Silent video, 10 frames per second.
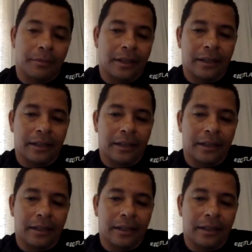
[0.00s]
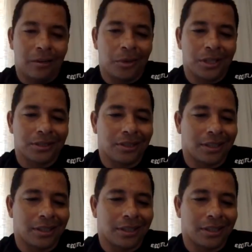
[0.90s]
But I was
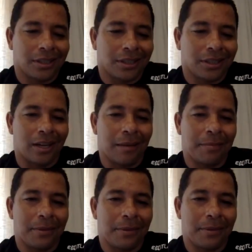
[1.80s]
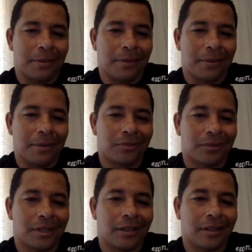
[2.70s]
not so happy at
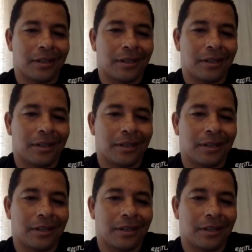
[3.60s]
all of